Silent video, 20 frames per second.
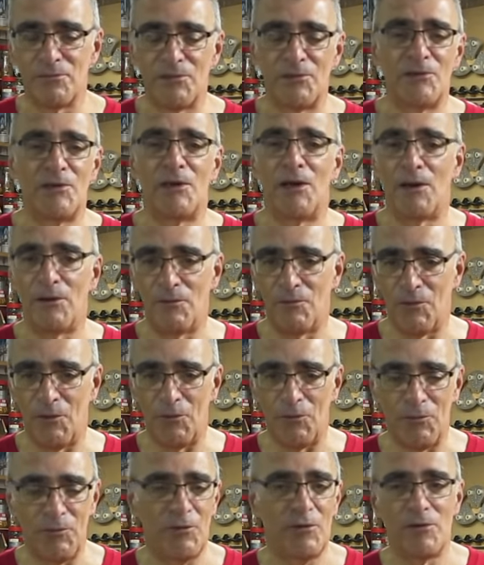to get
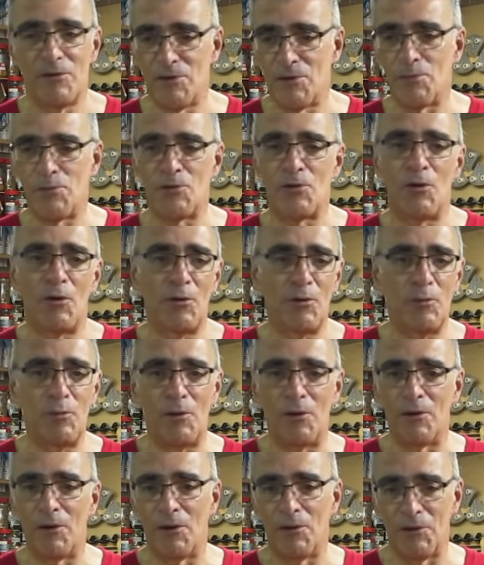involved. Subscribe
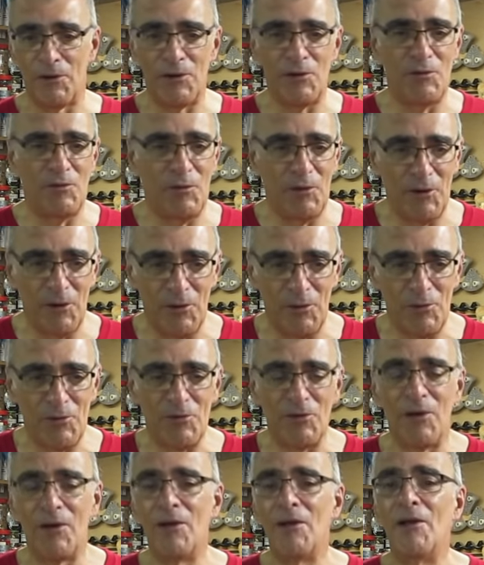and like his
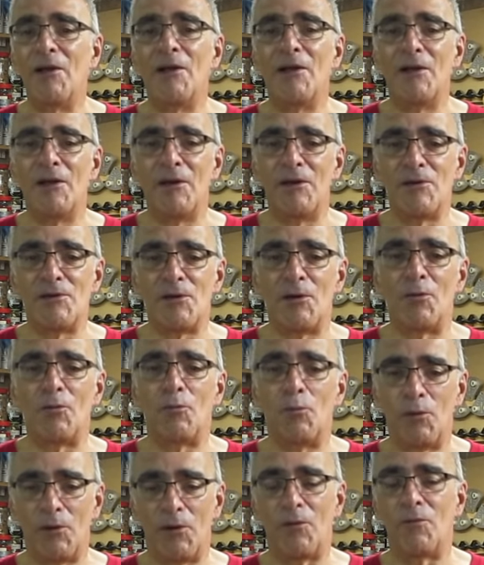videos. So
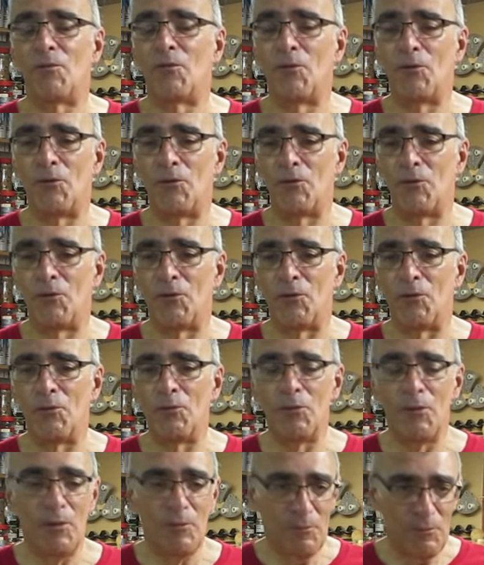without further ado,
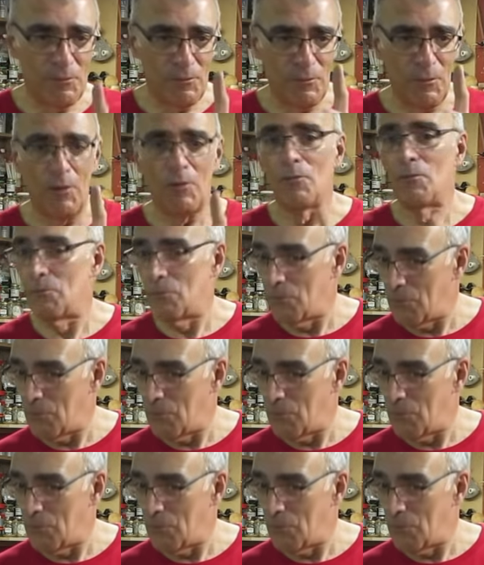I'm